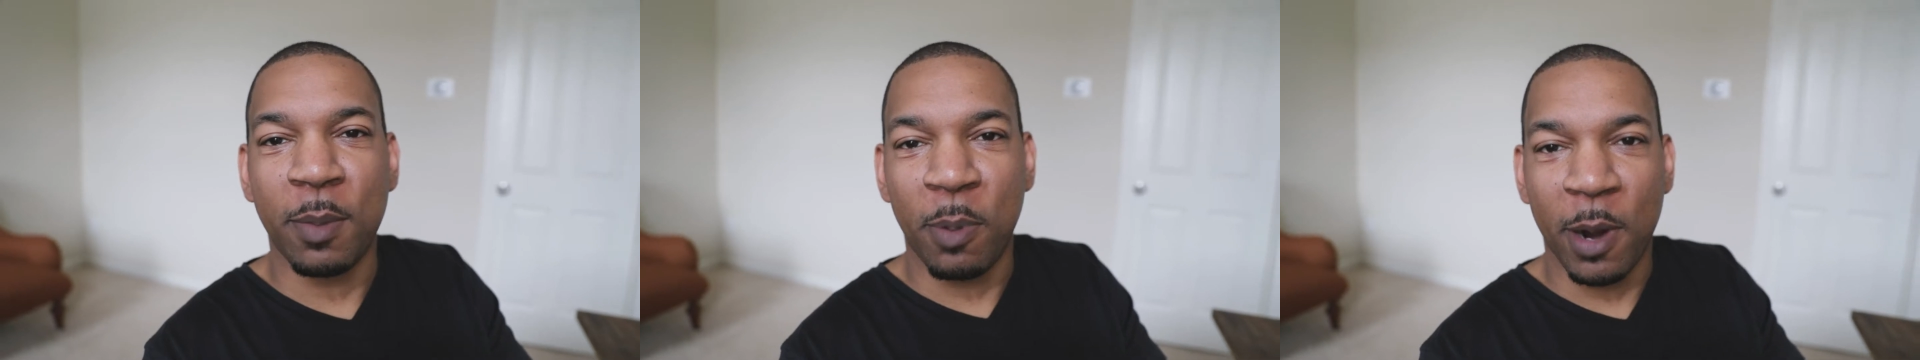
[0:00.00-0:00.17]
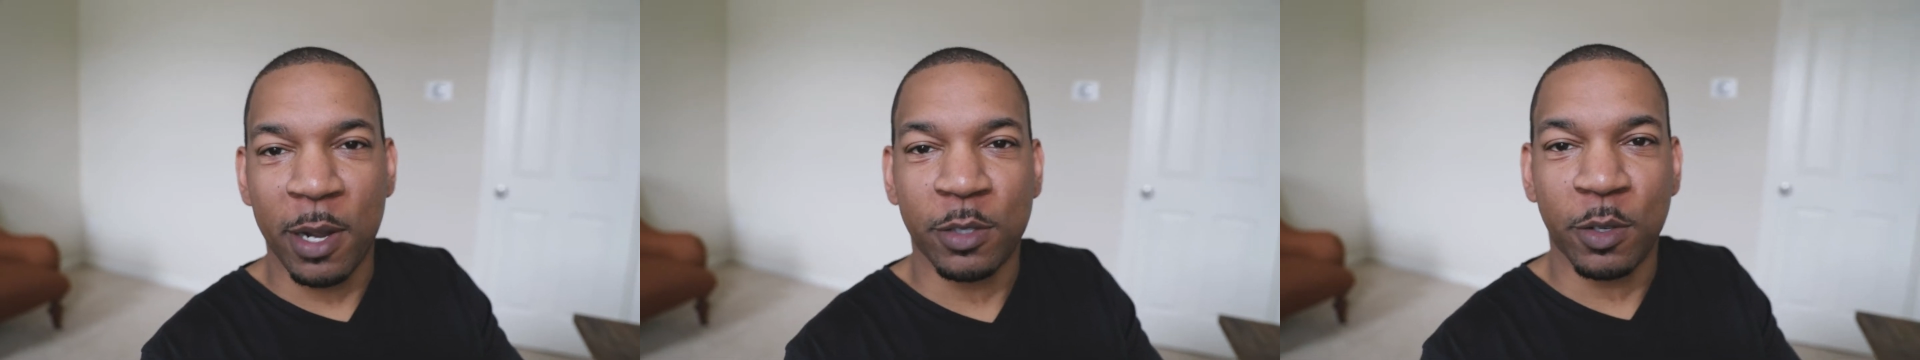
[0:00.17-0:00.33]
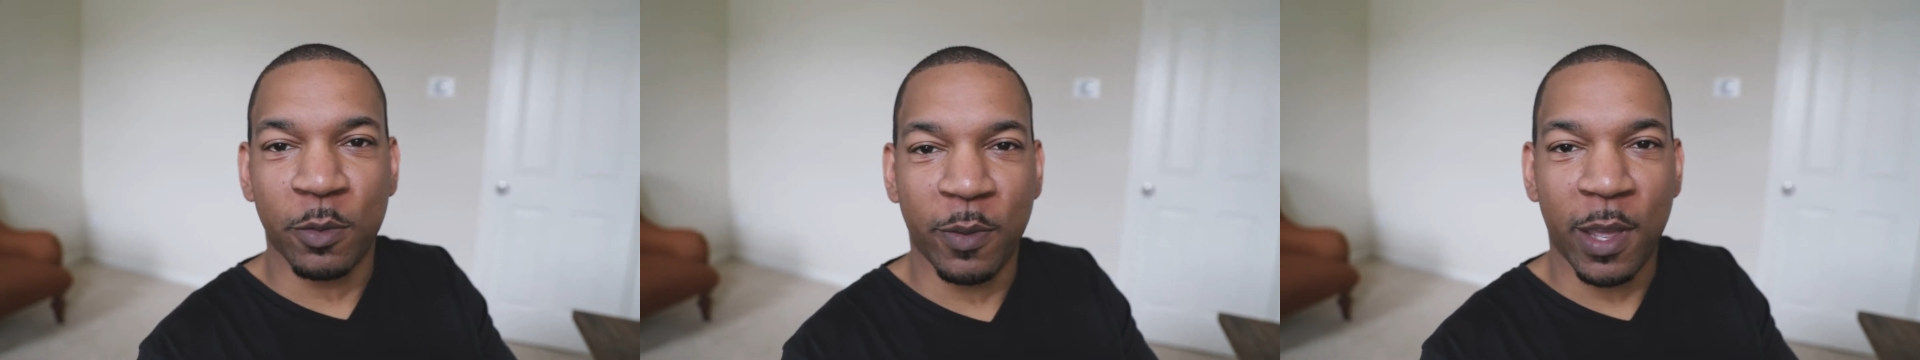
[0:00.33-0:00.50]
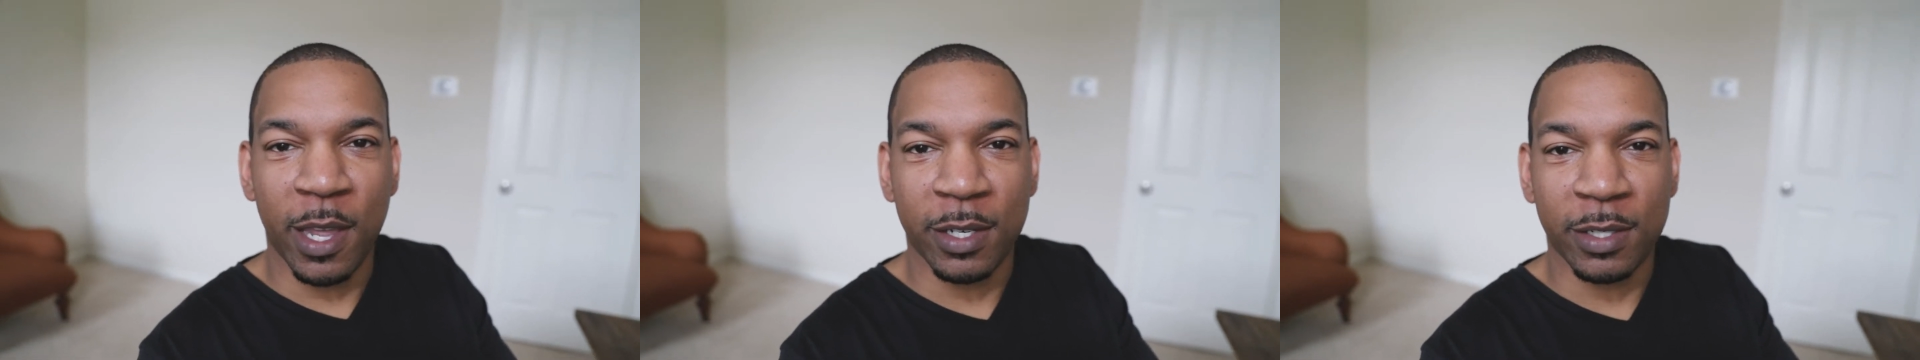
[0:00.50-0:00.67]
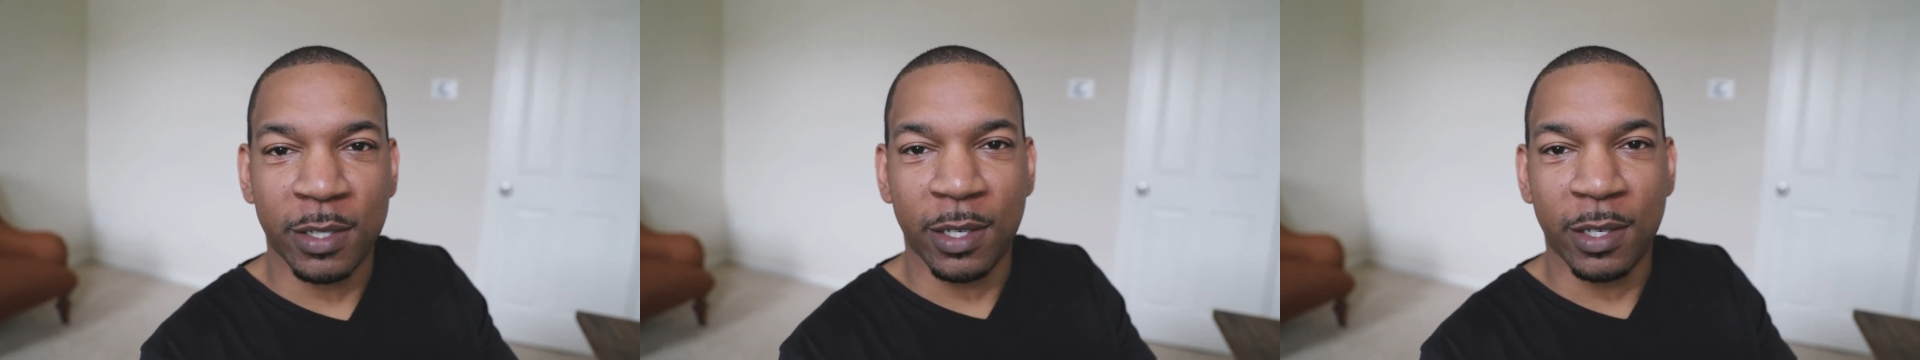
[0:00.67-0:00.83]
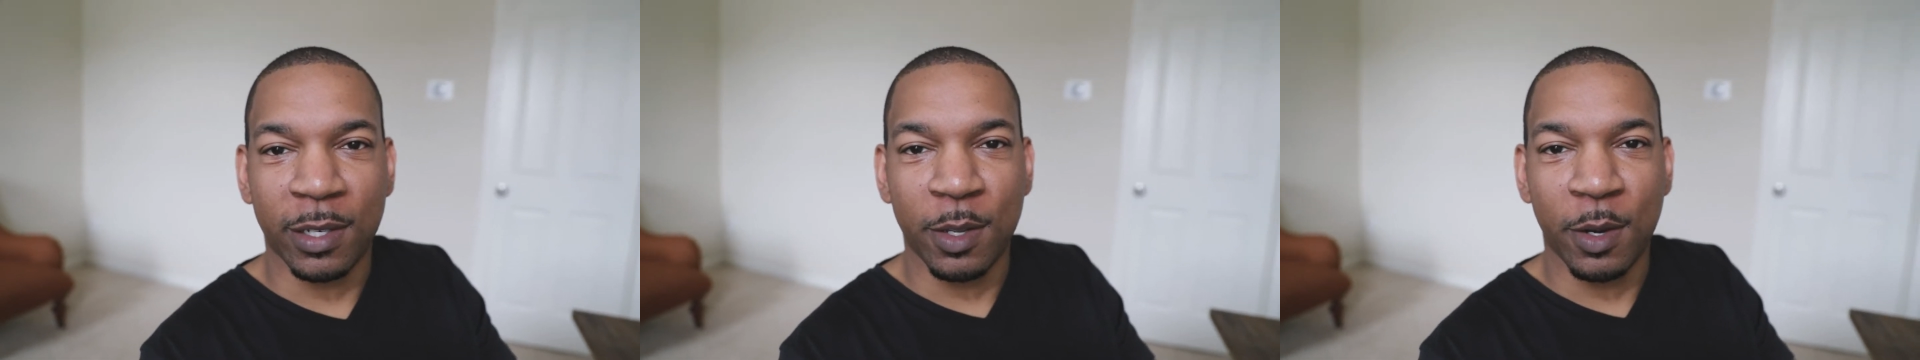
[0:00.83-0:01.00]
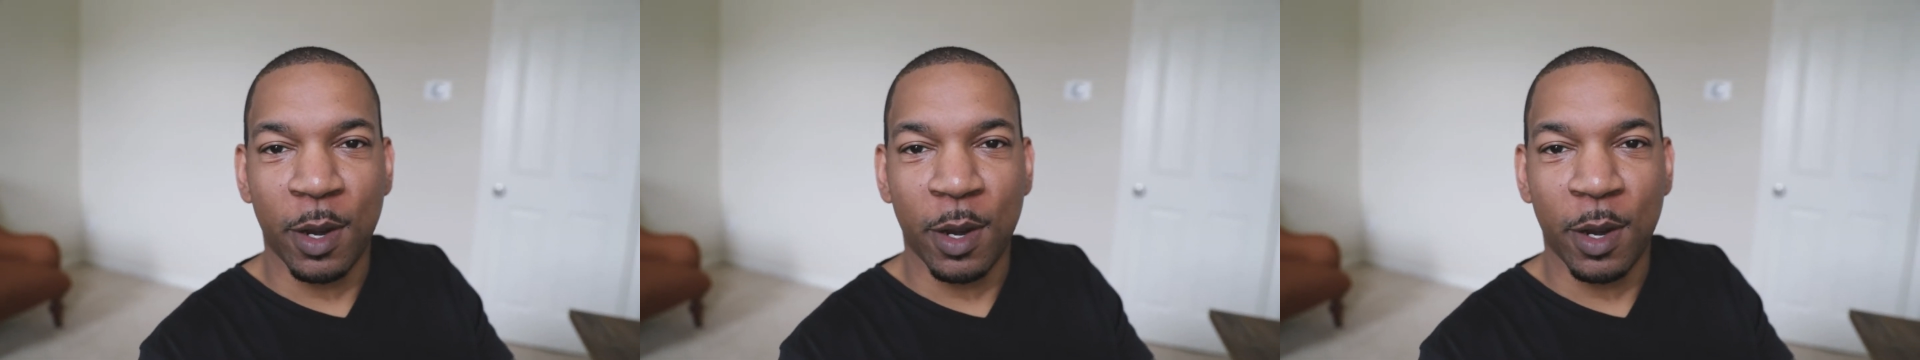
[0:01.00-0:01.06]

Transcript: preservation,